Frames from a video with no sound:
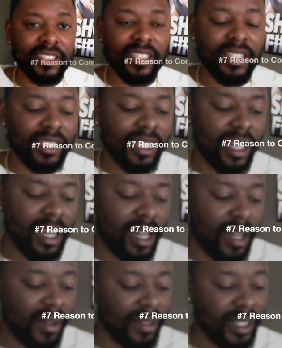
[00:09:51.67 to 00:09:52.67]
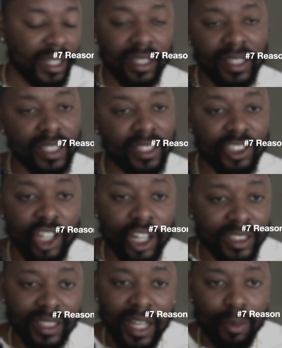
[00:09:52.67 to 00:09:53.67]
and the
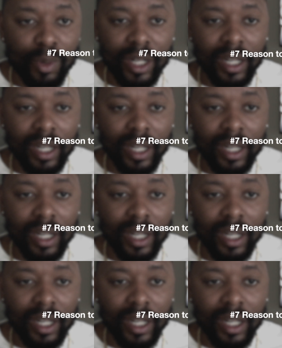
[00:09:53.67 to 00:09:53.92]
charging network.